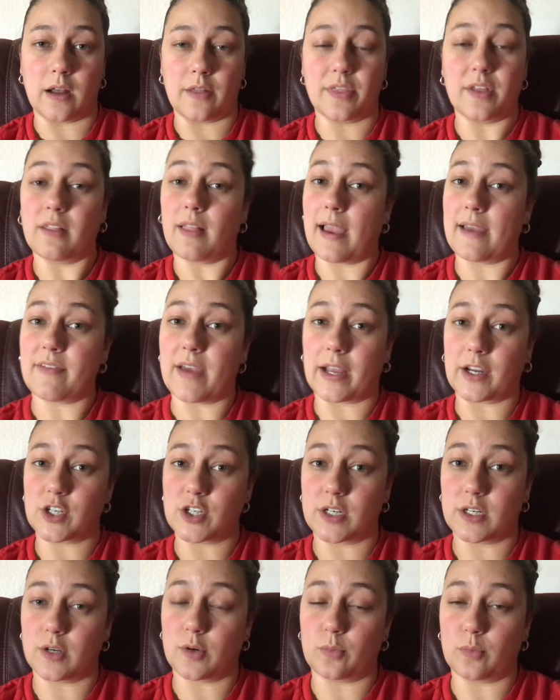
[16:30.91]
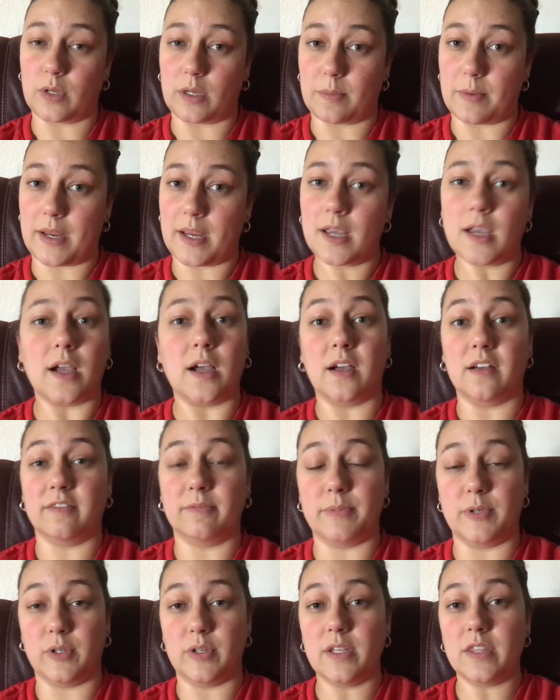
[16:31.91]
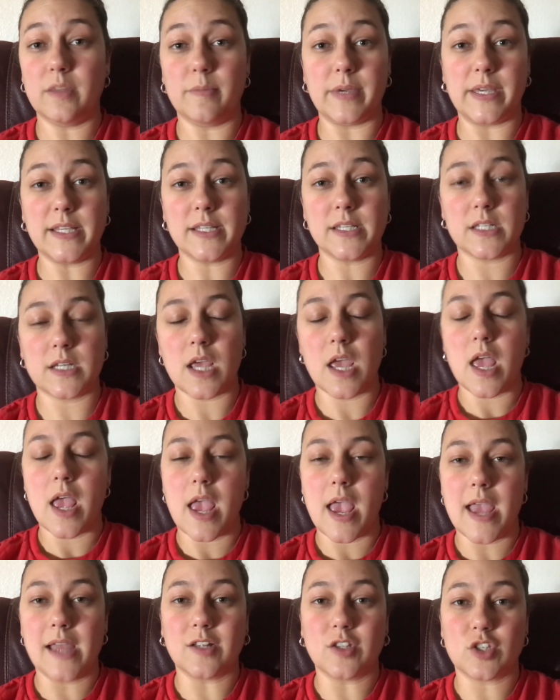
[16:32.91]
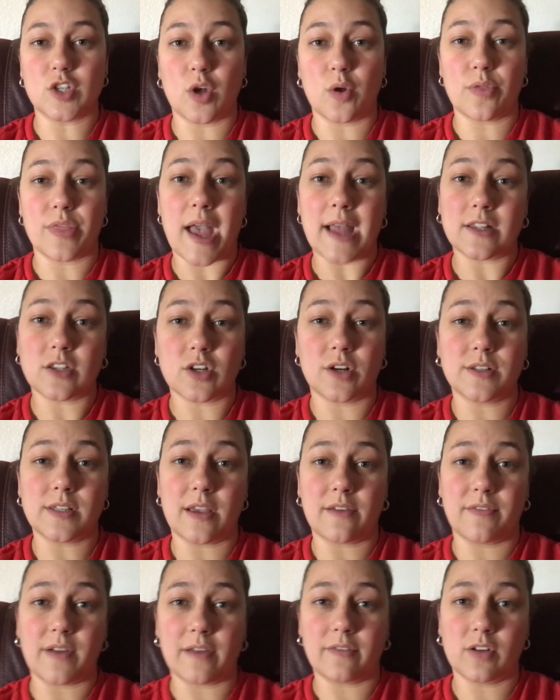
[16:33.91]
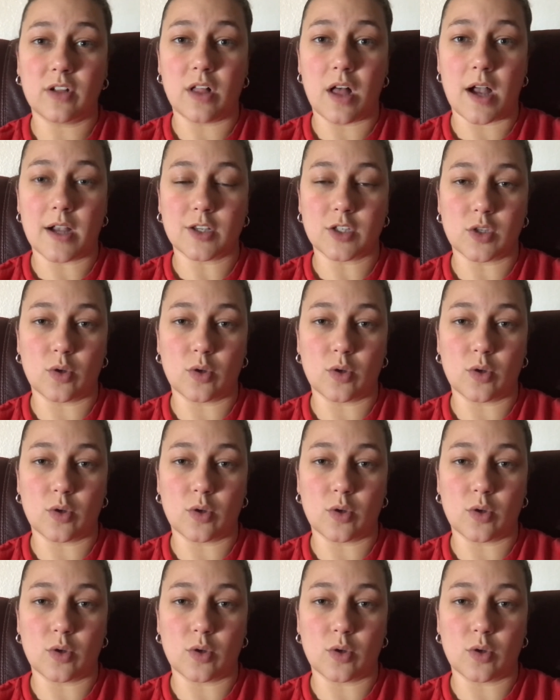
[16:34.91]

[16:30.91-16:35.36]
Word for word: the live action remake of Beauty and the Beast, and so that starts at 5 o'clock.